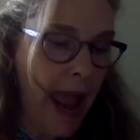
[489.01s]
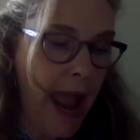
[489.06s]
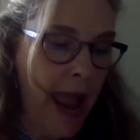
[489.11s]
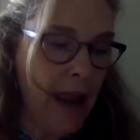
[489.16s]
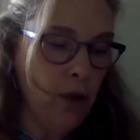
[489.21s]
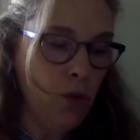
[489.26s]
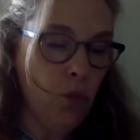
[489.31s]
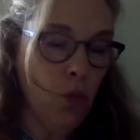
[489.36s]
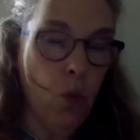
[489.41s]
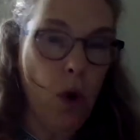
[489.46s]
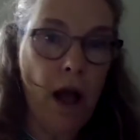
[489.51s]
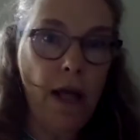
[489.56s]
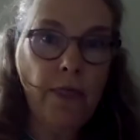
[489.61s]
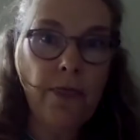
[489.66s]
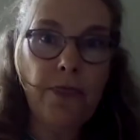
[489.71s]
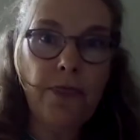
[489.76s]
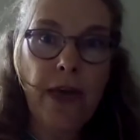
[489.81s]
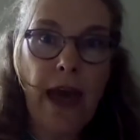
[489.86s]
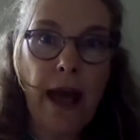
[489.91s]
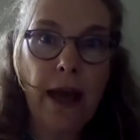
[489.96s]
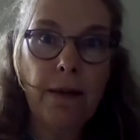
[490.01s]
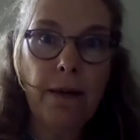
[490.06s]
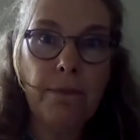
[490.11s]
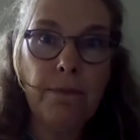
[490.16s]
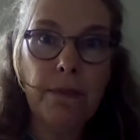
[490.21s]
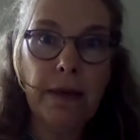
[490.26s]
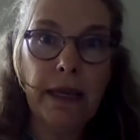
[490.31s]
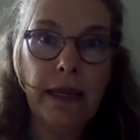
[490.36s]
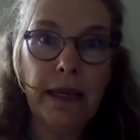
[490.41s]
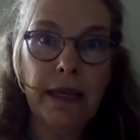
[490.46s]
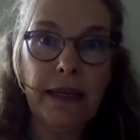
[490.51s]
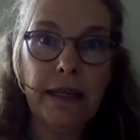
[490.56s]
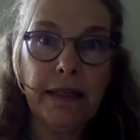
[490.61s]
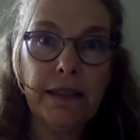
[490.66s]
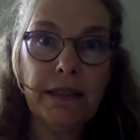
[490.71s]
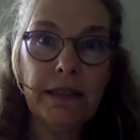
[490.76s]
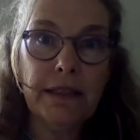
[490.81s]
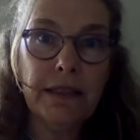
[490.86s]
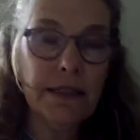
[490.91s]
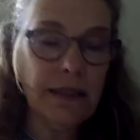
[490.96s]
and what that
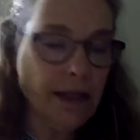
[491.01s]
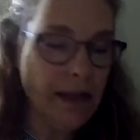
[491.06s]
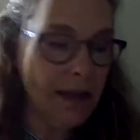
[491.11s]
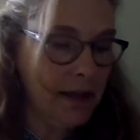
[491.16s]
means."